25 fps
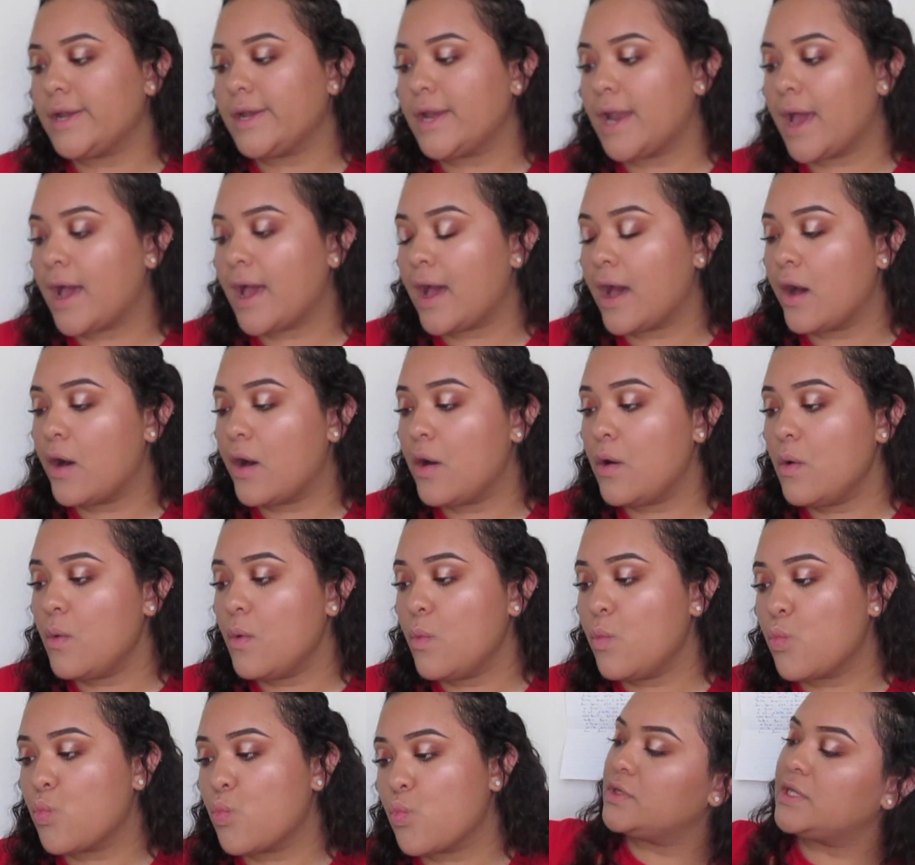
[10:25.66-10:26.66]

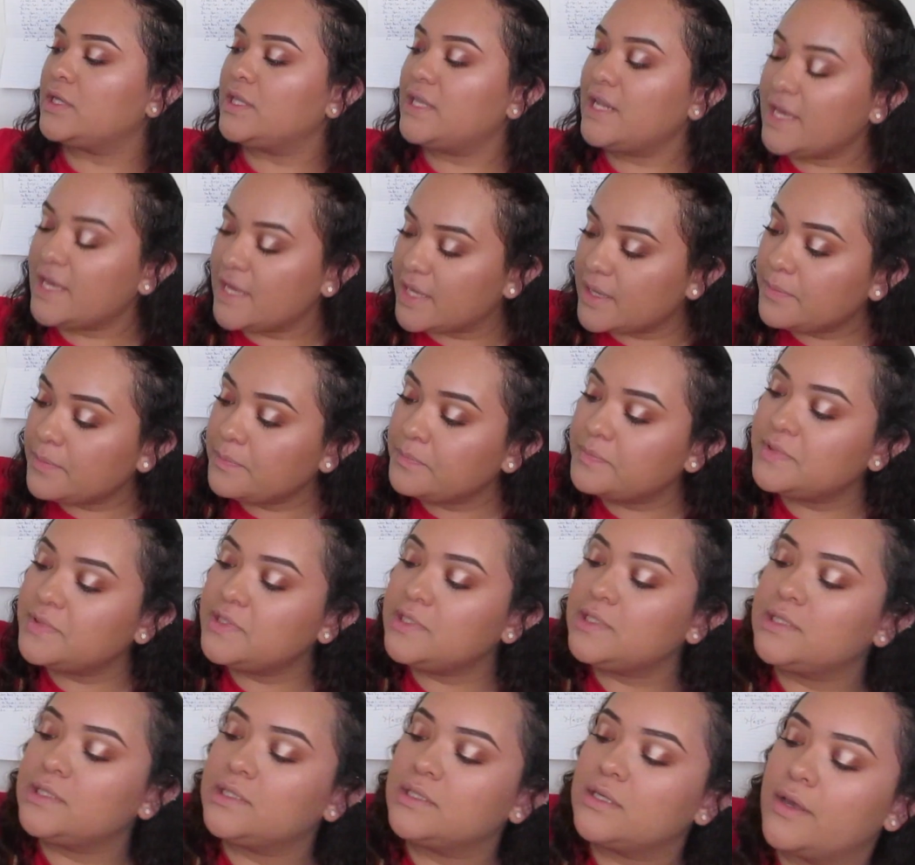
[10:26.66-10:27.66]
Now,
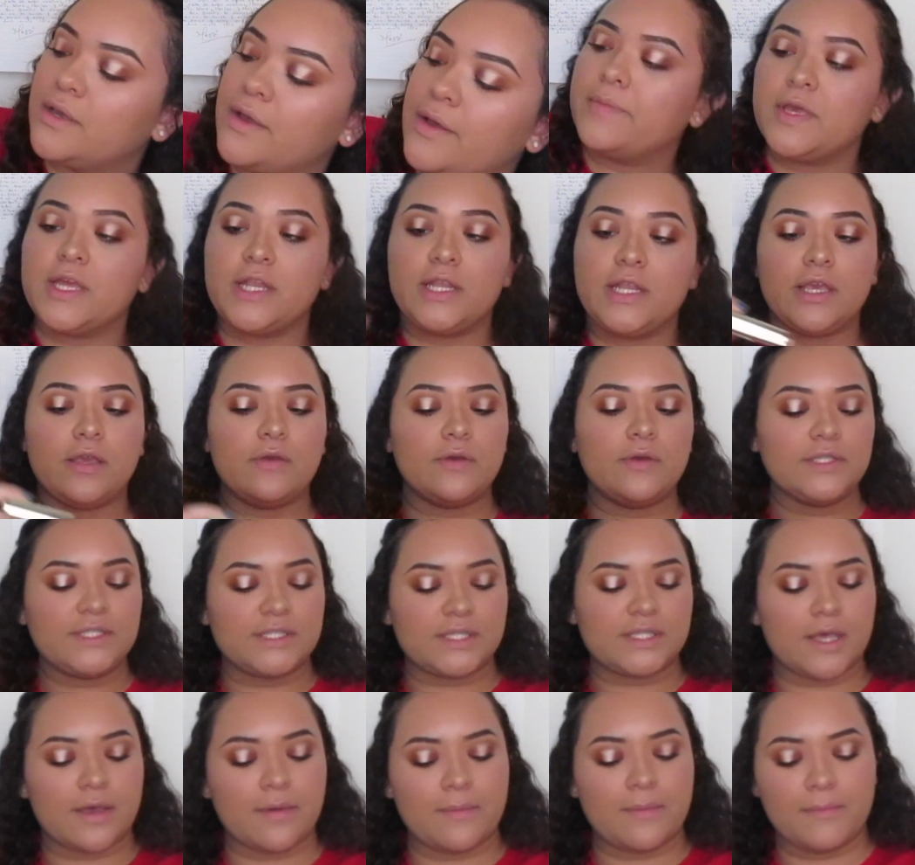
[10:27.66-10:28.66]
lips. I'm gonna
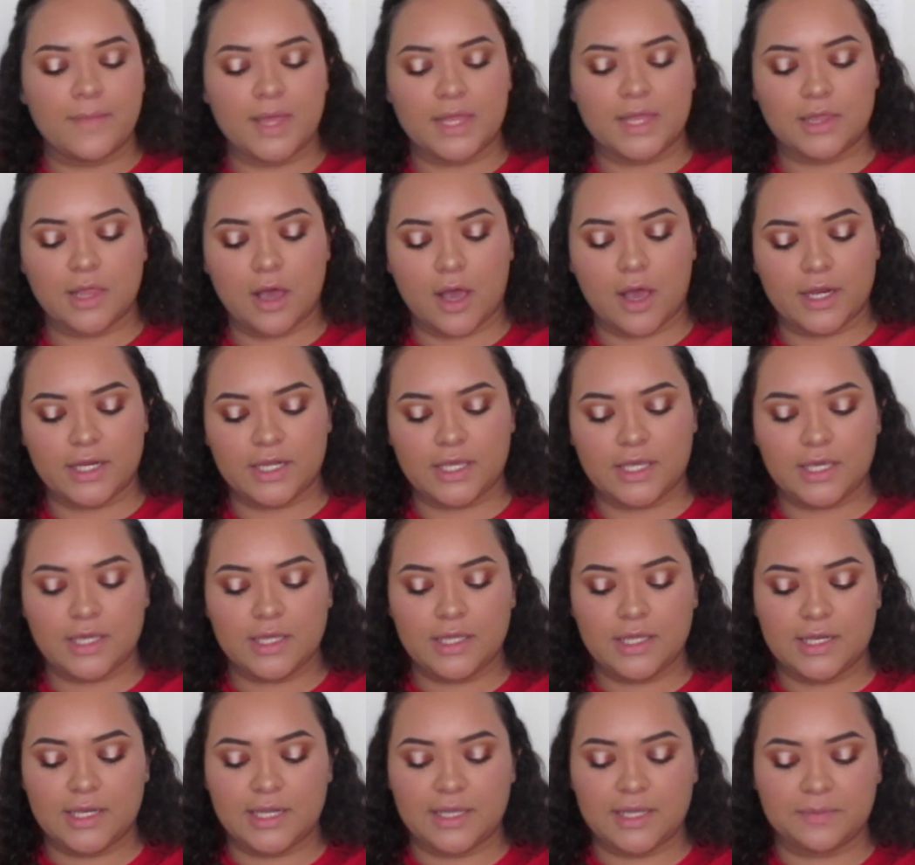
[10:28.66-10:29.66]
use the
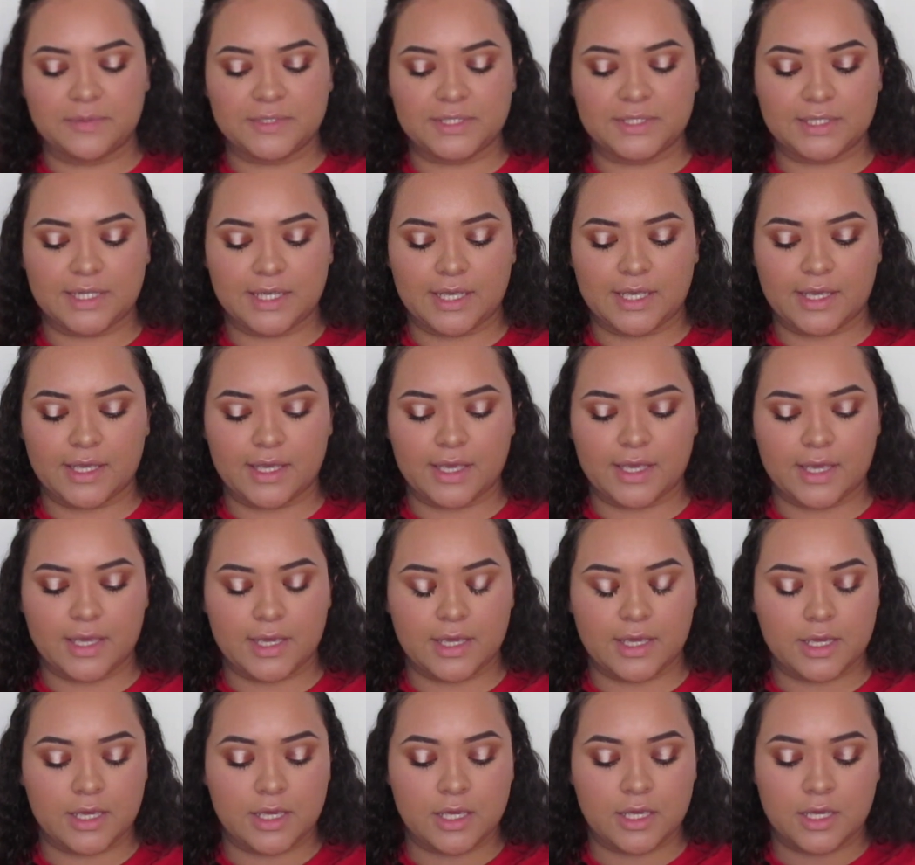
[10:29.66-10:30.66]
Milani lipstick
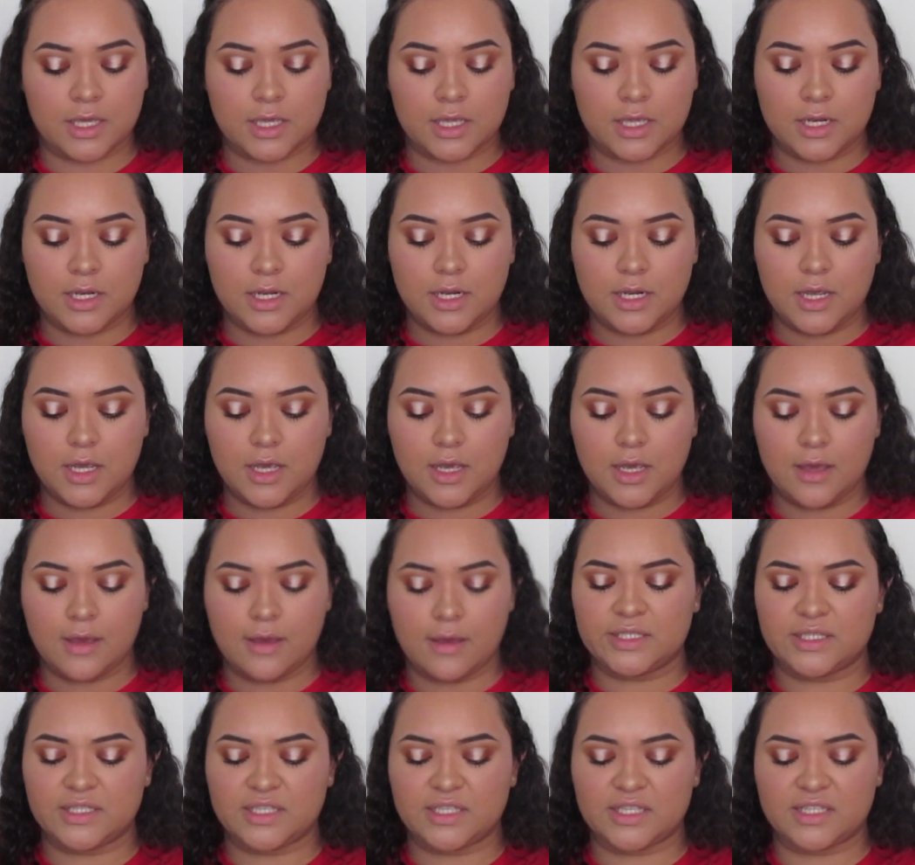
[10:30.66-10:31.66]
in
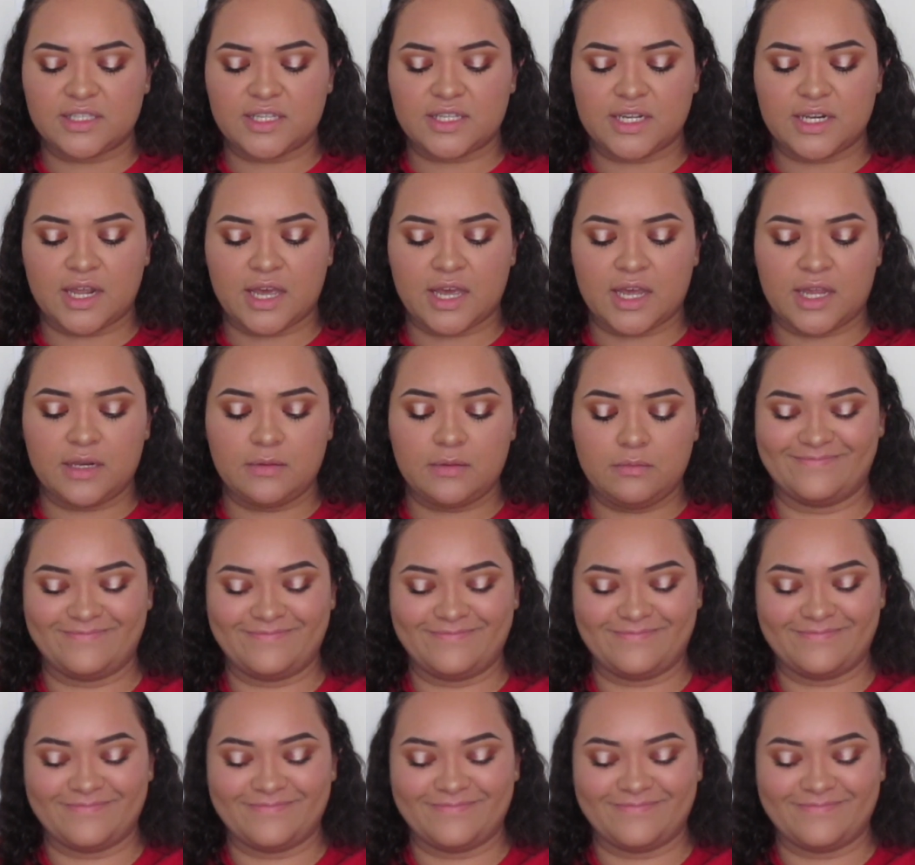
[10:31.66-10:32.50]
69.